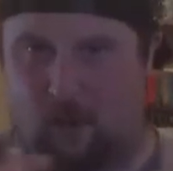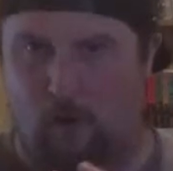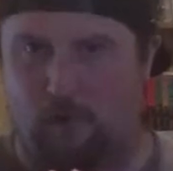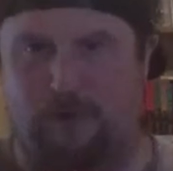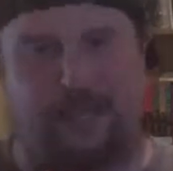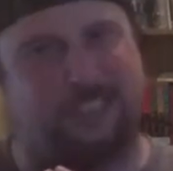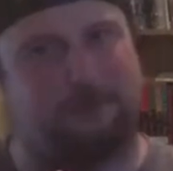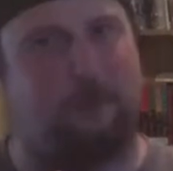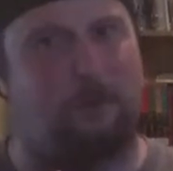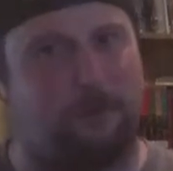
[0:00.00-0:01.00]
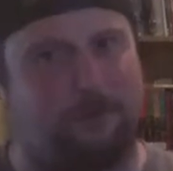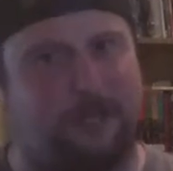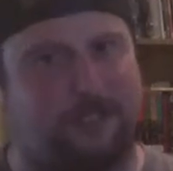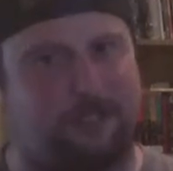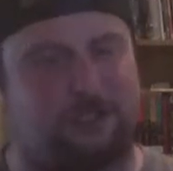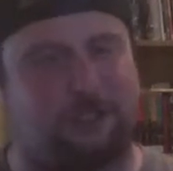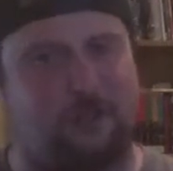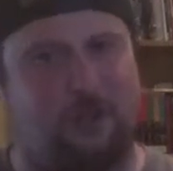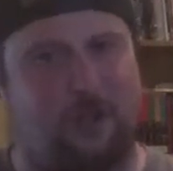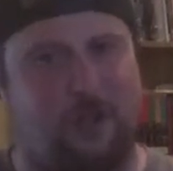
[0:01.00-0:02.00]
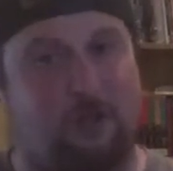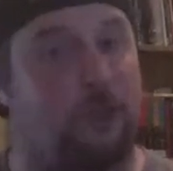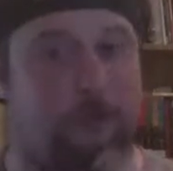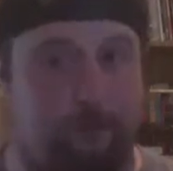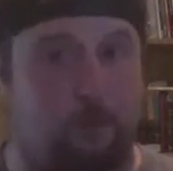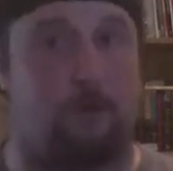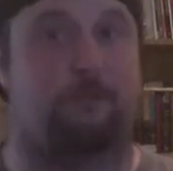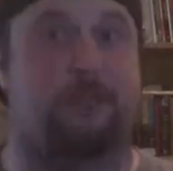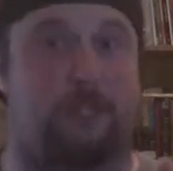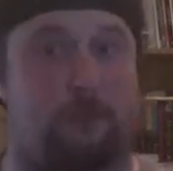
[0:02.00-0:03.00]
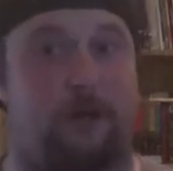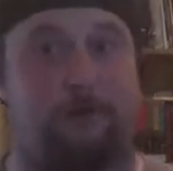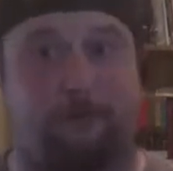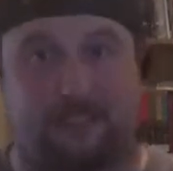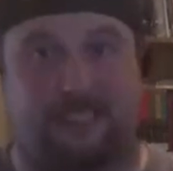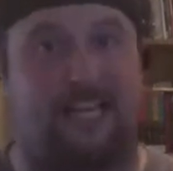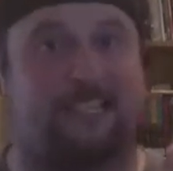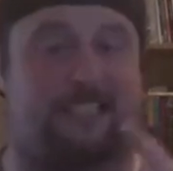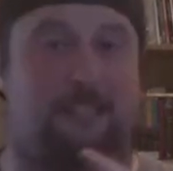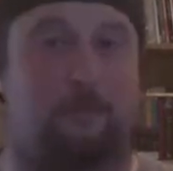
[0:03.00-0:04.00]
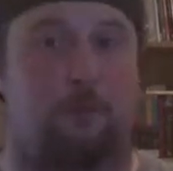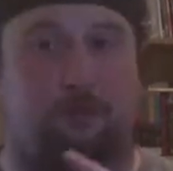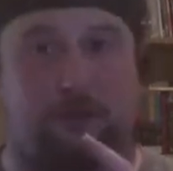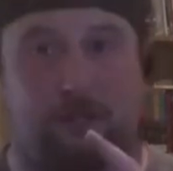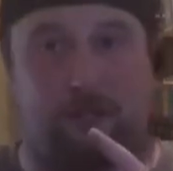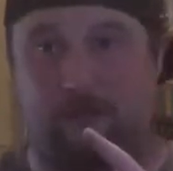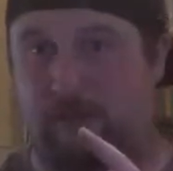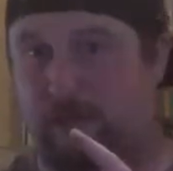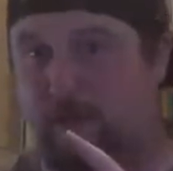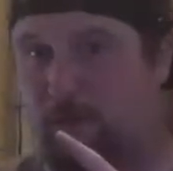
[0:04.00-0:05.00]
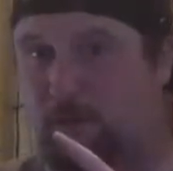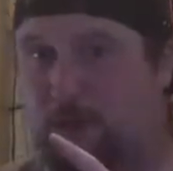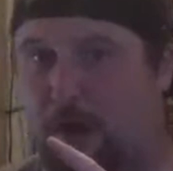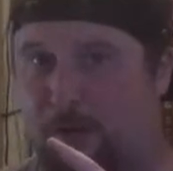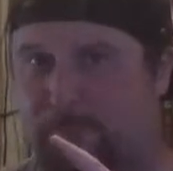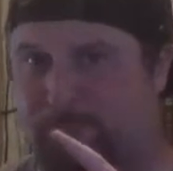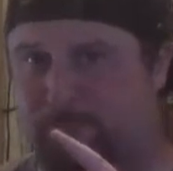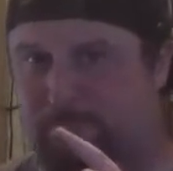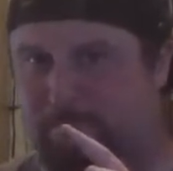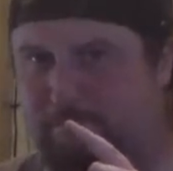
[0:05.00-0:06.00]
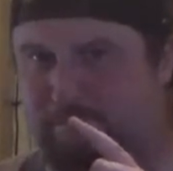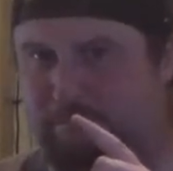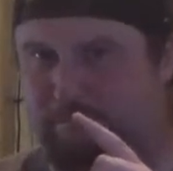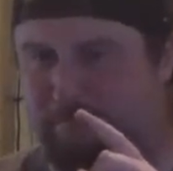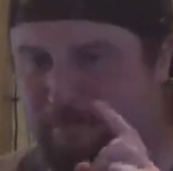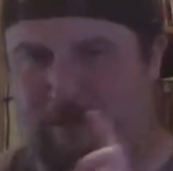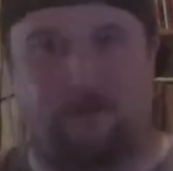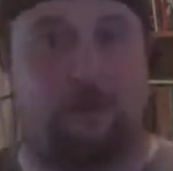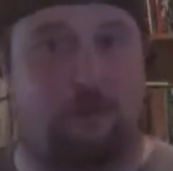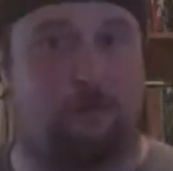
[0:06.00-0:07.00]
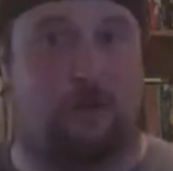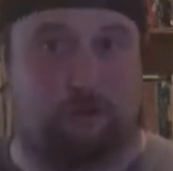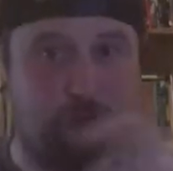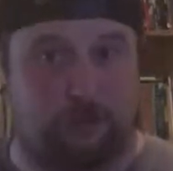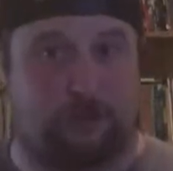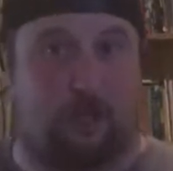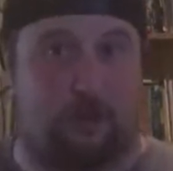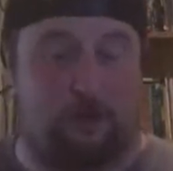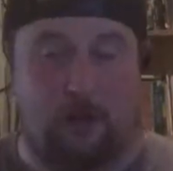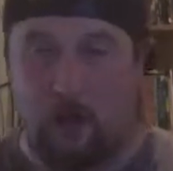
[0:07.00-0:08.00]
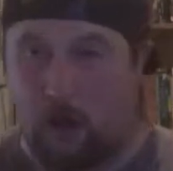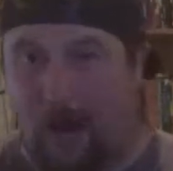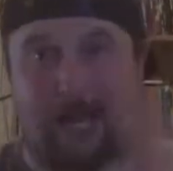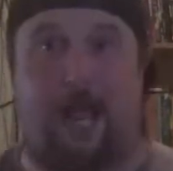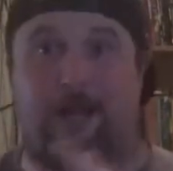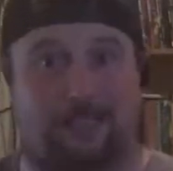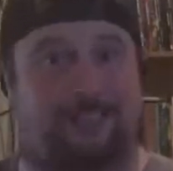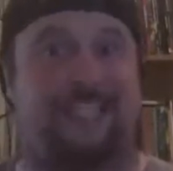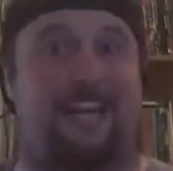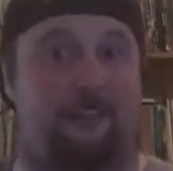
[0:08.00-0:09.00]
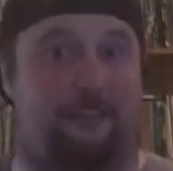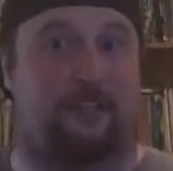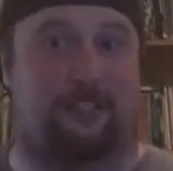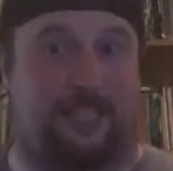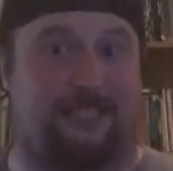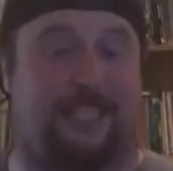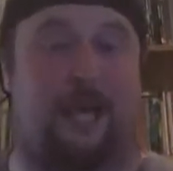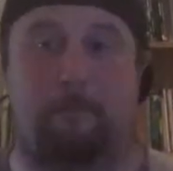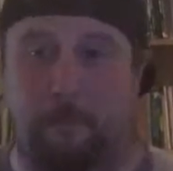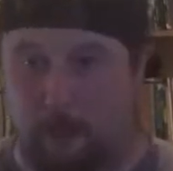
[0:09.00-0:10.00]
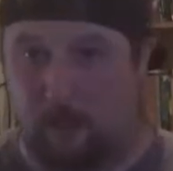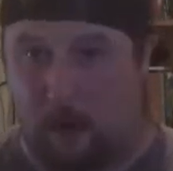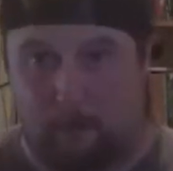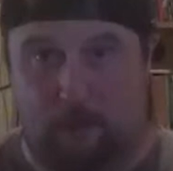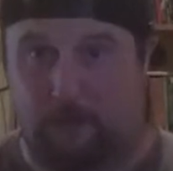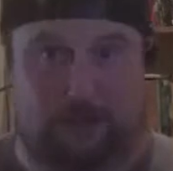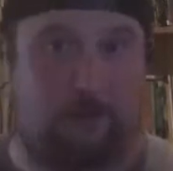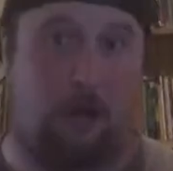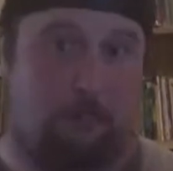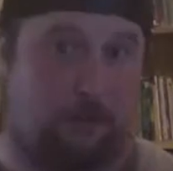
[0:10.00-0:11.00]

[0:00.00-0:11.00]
overly explored in this. Though from what I've seen on Netflix, it is explored in the new version that's done. I hadn't seen anything that says that, but I'll be honest, I'm not